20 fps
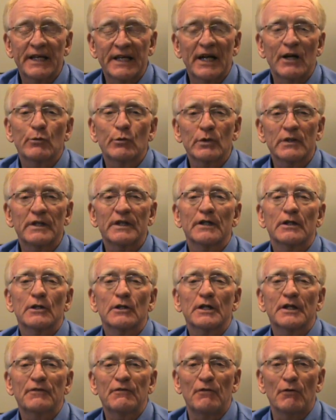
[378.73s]
and I really
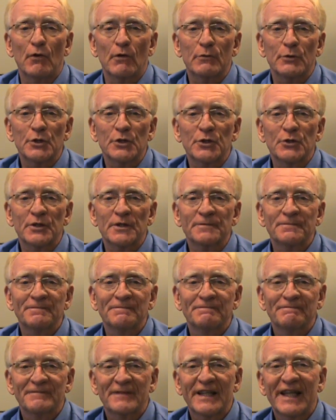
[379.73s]
look forward to it.
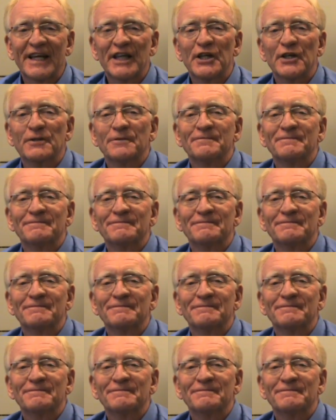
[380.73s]
Thank you.